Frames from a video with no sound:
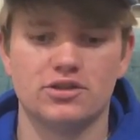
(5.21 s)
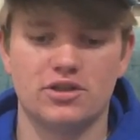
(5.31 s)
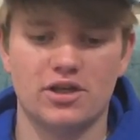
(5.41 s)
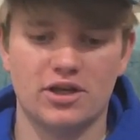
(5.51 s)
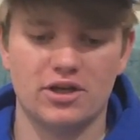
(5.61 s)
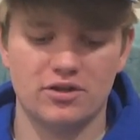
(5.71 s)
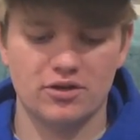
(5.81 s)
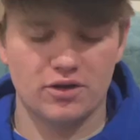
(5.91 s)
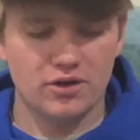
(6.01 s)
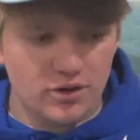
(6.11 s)
Today
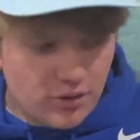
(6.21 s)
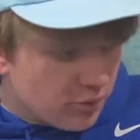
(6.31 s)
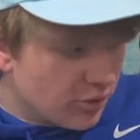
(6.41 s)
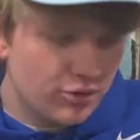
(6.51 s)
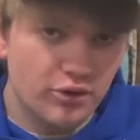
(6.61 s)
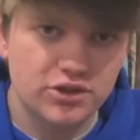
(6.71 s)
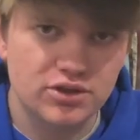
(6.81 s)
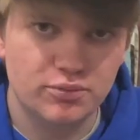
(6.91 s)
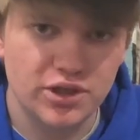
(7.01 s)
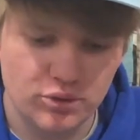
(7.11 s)
we're going to
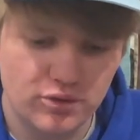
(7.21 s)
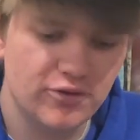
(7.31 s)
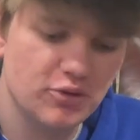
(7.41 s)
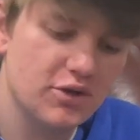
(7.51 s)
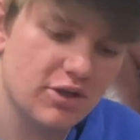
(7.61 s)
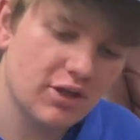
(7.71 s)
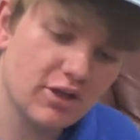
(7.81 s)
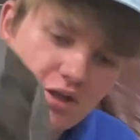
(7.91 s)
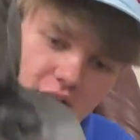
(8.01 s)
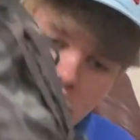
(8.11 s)
be reviewing
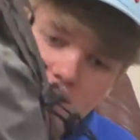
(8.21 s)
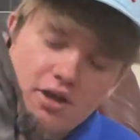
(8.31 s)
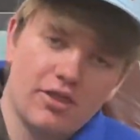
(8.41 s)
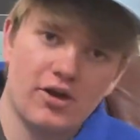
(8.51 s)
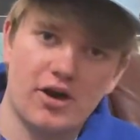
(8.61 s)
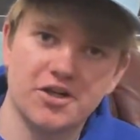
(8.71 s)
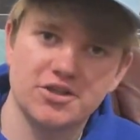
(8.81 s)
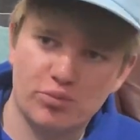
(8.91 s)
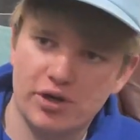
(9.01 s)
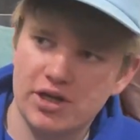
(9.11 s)
the
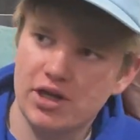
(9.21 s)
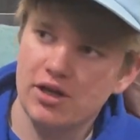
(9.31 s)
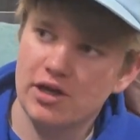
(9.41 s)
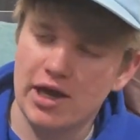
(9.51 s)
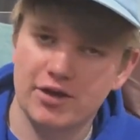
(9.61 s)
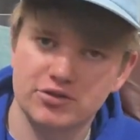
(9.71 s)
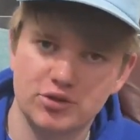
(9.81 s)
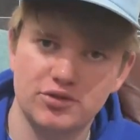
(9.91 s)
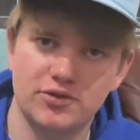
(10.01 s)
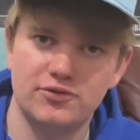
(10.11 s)
Osprey
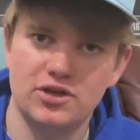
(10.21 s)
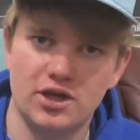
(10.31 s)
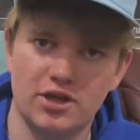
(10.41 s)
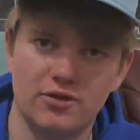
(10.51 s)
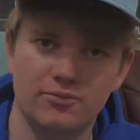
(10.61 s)
Exos 58.